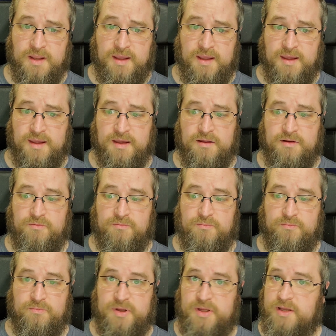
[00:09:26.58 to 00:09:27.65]
and
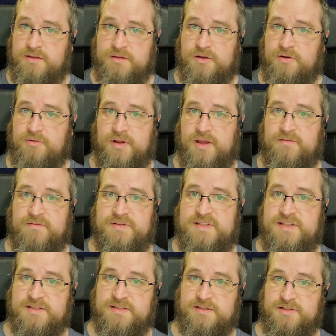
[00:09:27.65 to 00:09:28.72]
we don't have a
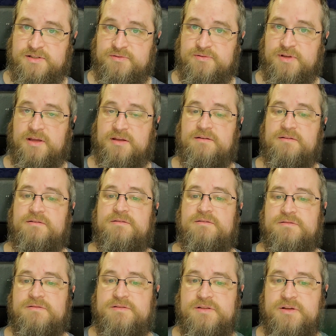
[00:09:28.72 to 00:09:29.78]
season 2 yet.
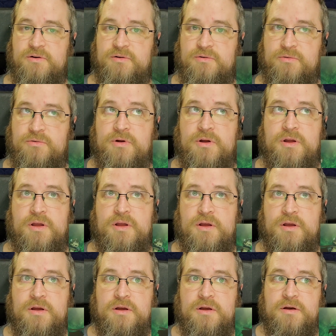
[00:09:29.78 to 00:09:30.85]
So
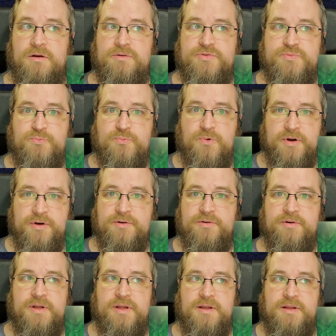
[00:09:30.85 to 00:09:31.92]
I was
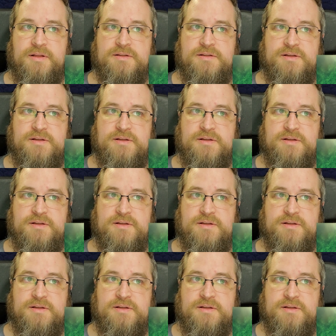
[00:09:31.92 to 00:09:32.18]
wondering,